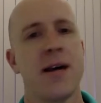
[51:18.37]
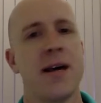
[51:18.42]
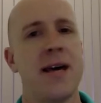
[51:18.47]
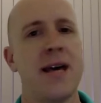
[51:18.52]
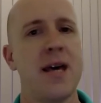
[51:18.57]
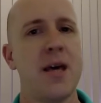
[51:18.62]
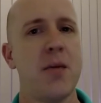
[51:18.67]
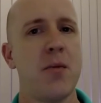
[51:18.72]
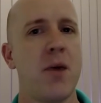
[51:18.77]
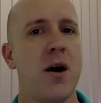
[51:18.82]

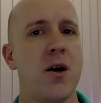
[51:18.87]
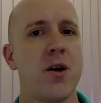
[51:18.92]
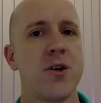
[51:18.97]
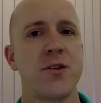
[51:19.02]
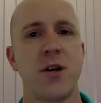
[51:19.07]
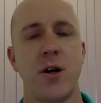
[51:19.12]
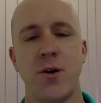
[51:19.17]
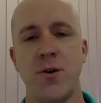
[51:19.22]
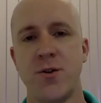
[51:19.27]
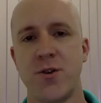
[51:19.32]
key
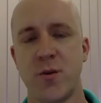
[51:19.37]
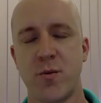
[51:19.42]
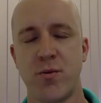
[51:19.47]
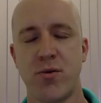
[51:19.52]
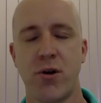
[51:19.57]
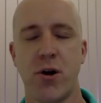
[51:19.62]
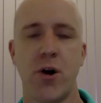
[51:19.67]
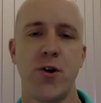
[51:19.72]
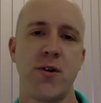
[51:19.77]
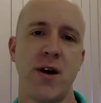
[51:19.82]
milestones
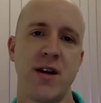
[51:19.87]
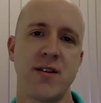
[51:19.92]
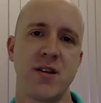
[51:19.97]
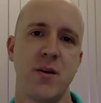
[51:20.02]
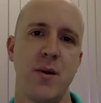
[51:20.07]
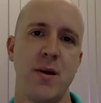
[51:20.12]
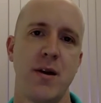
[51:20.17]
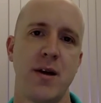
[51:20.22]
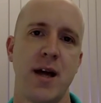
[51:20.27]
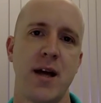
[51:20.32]
and
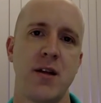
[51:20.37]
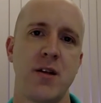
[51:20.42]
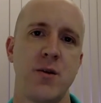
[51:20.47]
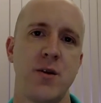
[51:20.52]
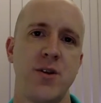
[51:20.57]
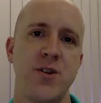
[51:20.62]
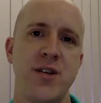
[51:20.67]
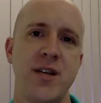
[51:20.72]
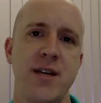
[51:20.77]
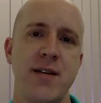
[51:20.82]
progress that we're looking
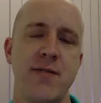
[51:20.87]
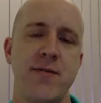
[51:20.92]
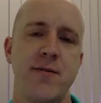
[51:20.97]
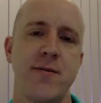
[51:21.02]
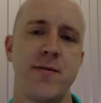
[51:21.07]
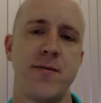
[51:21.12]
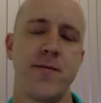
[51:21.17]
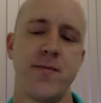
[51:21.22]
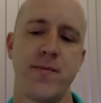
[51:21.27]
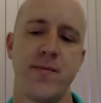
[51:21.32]
to
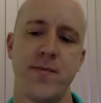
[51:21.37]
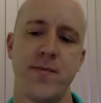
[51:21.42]
achieve.